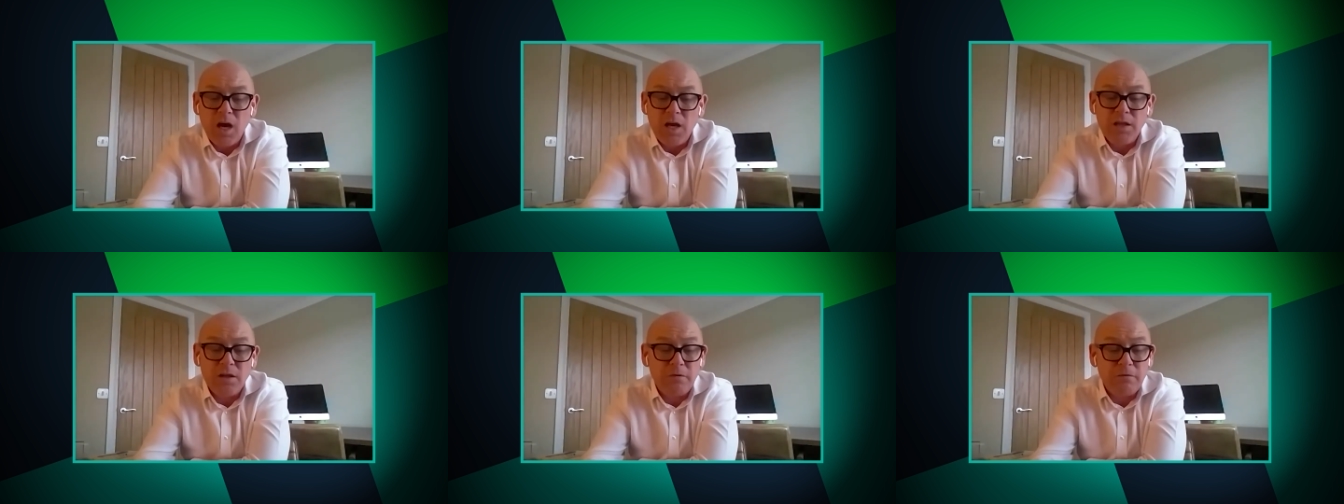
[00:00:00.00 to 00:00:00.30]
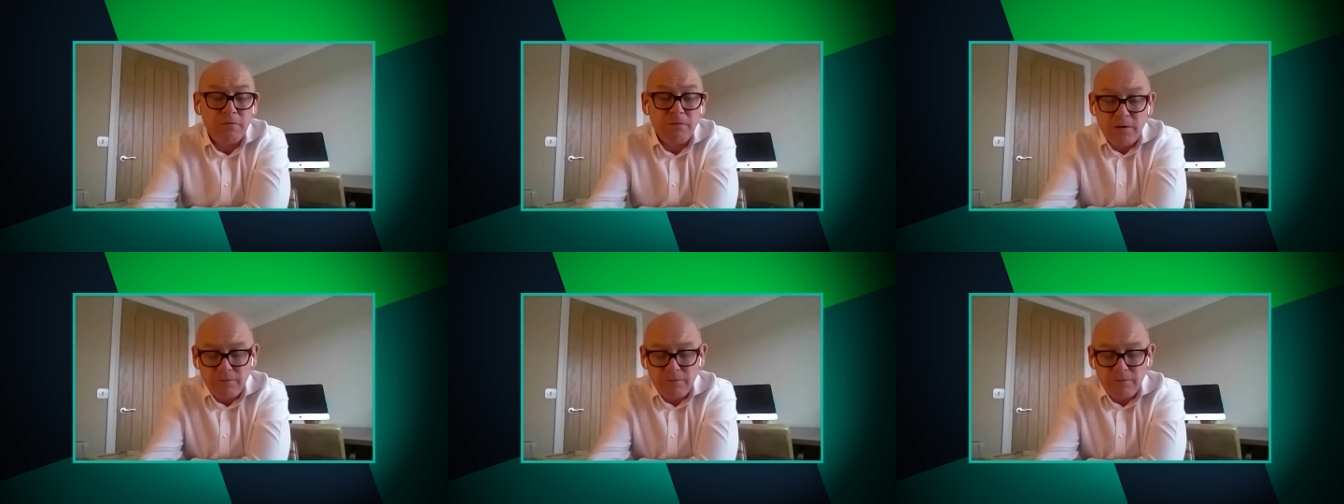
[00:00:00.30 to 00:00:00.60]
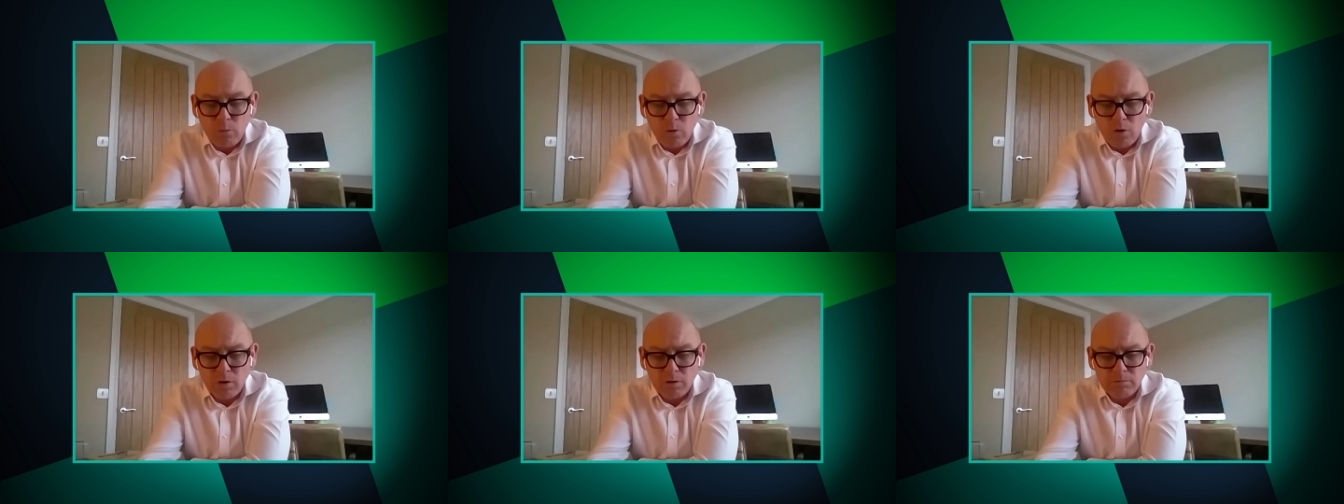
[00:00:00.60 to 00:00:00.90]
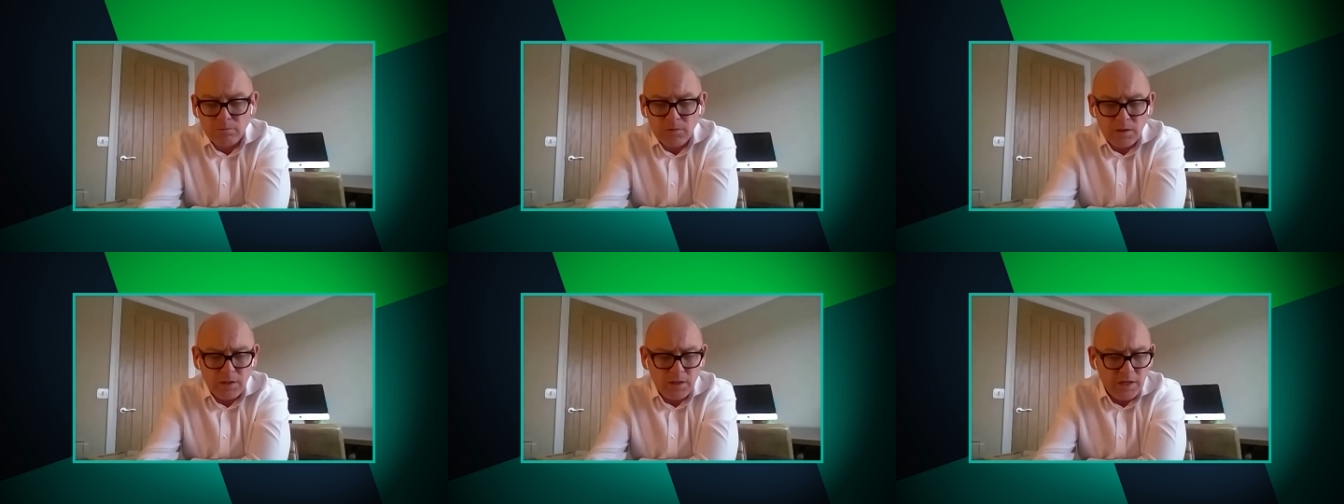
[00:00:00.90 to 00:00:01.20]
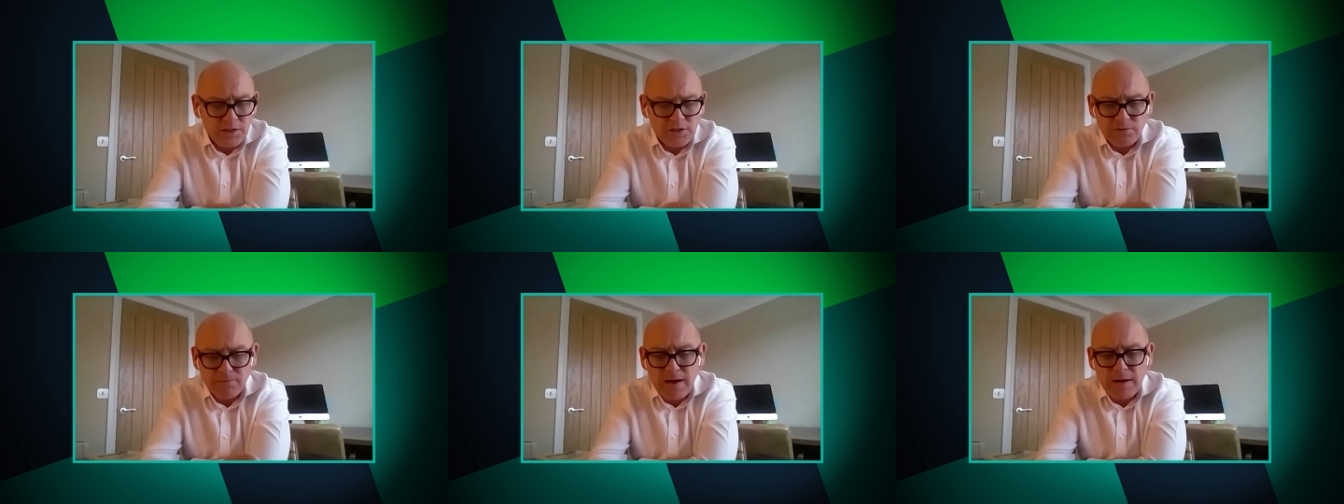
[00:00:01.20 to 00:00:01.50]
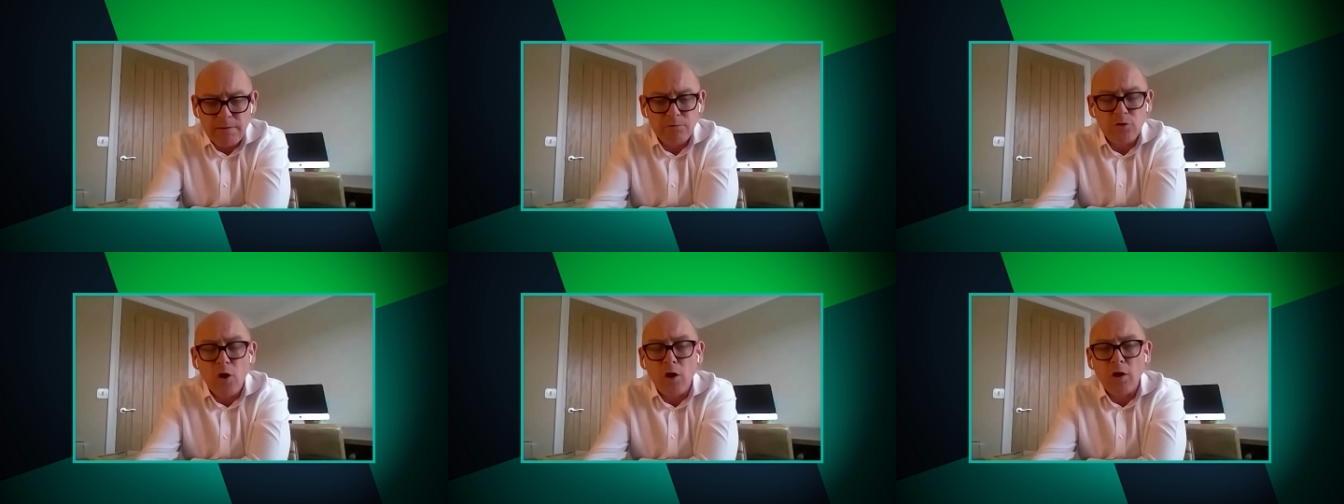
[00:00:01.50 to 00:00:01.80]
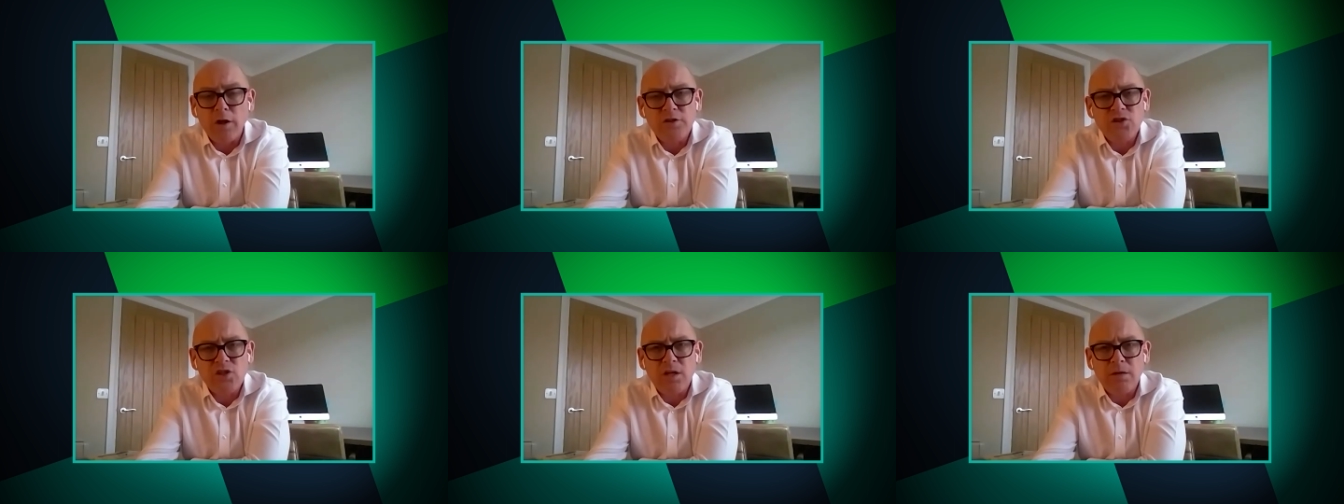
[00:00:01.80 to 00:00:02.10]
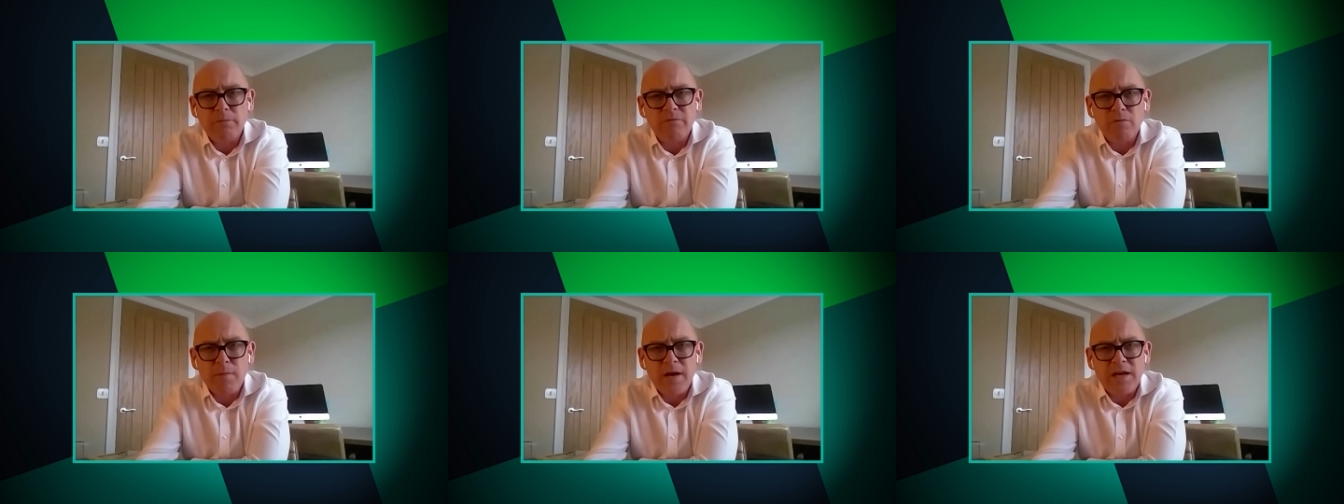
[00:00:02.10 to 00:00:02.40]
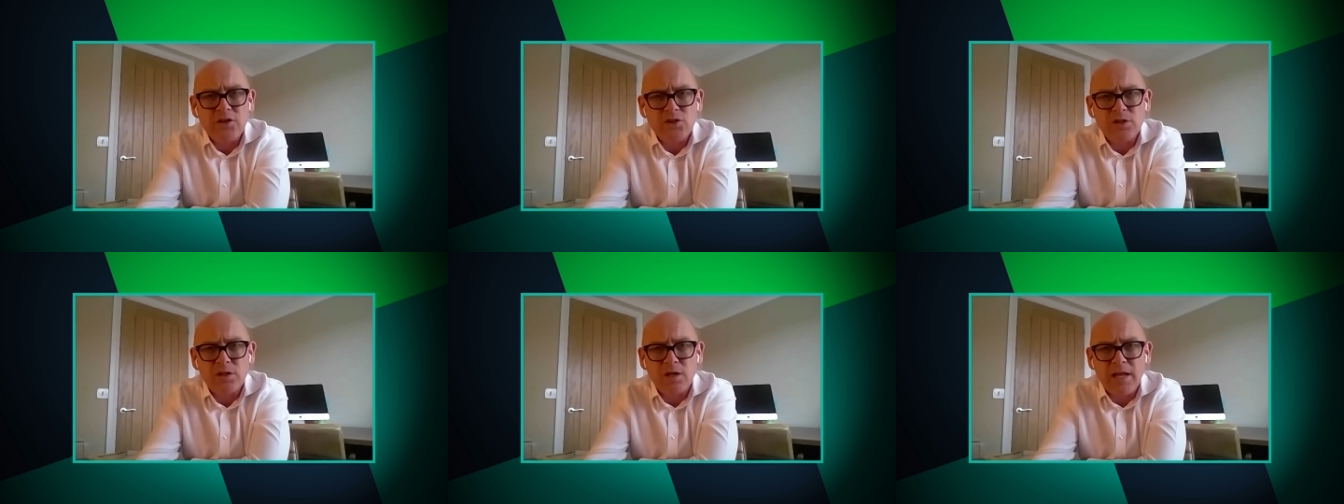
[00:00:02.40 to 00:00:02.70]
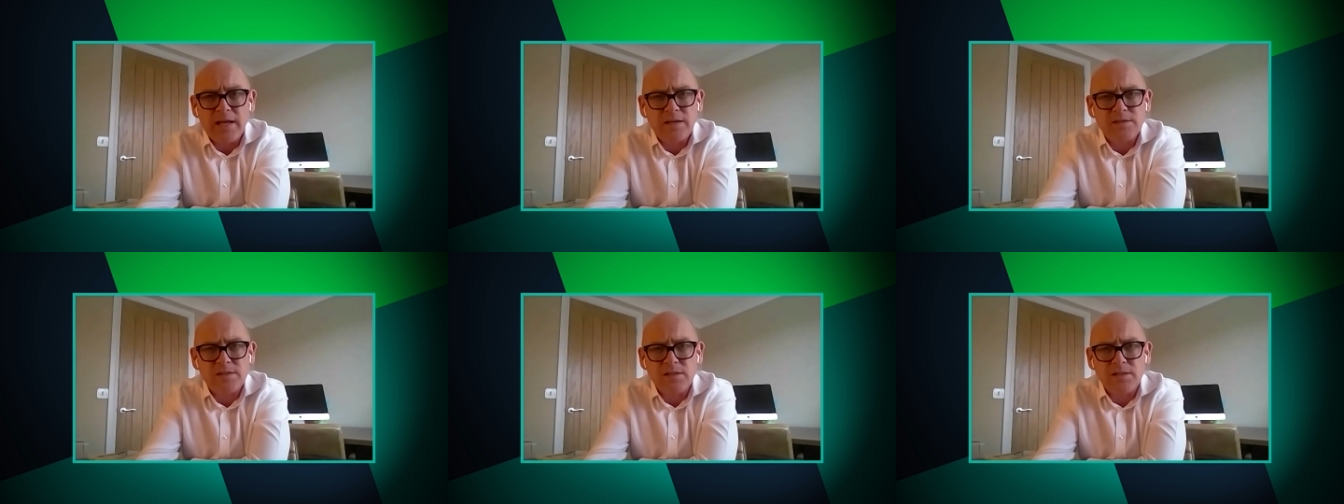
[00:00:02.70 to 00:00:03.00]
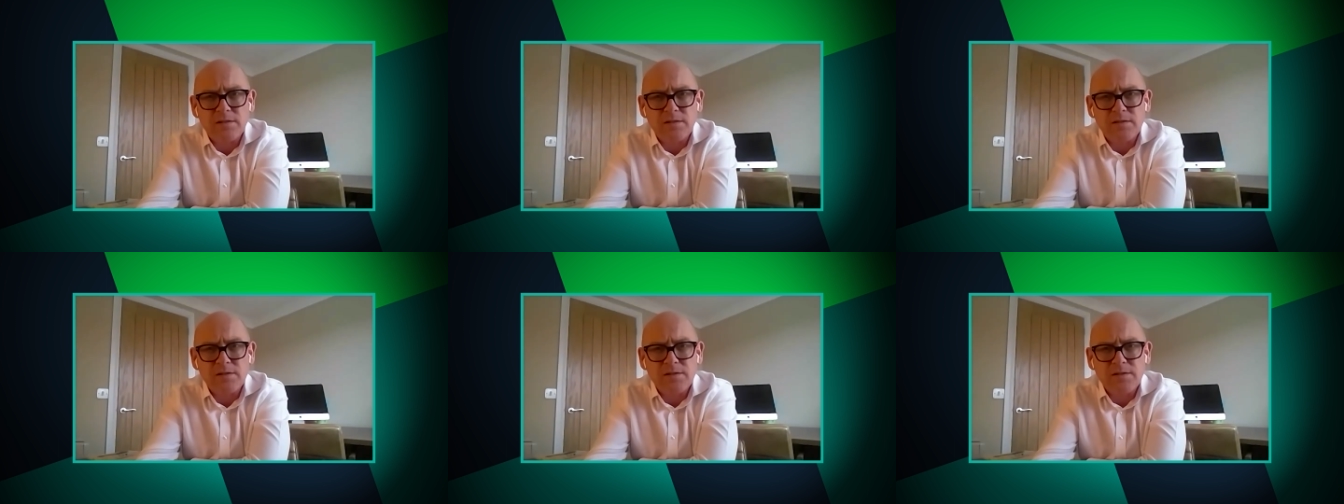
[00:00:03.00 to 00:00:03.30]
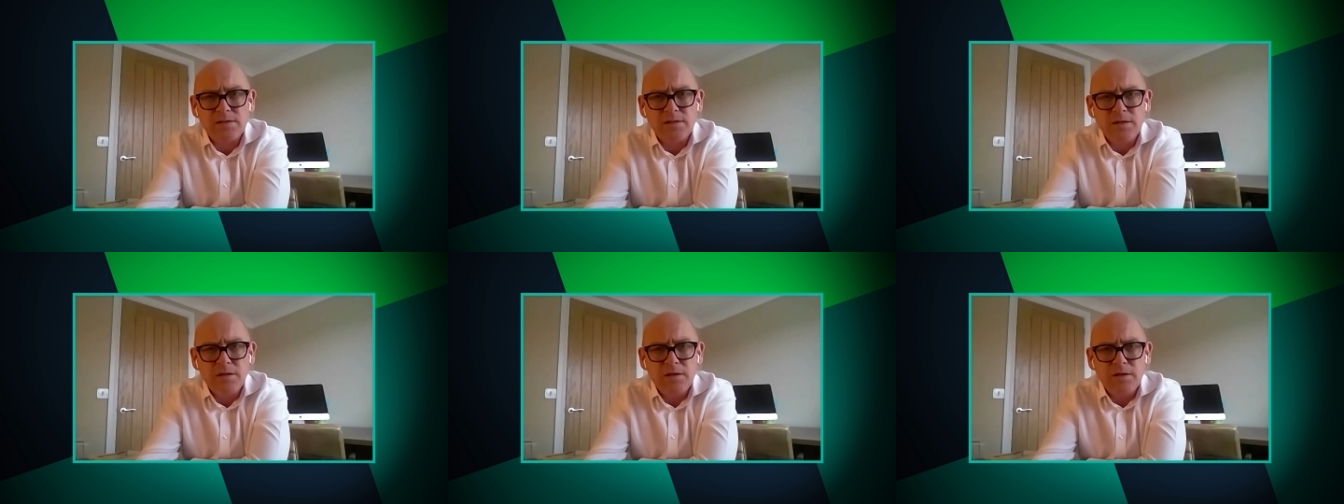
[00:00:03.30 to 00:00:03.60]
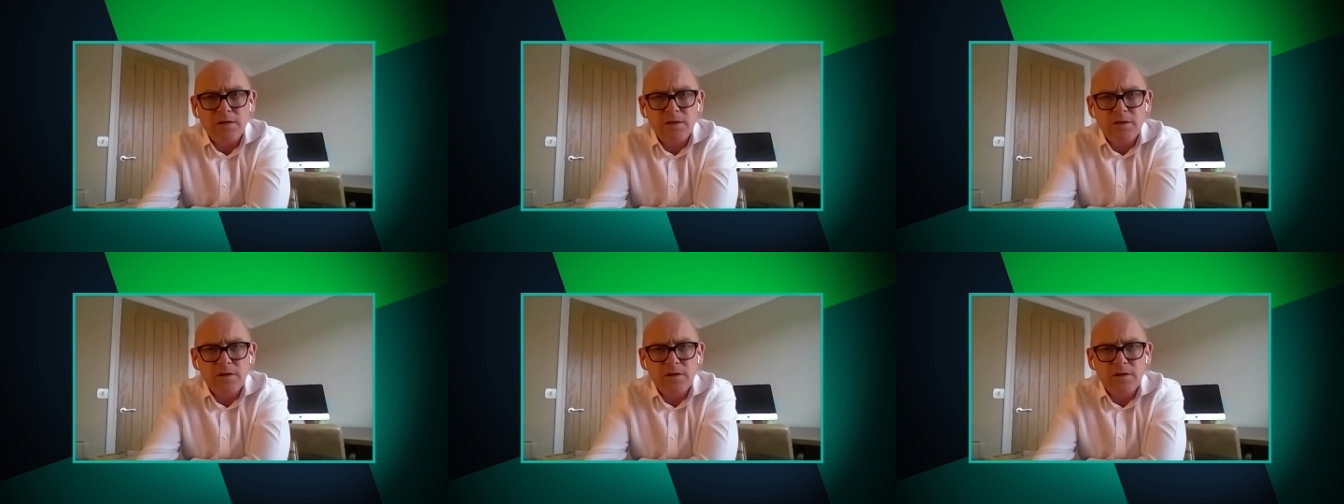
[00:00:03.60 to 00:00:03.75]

And the fifth one is around knowledge and informational excellence.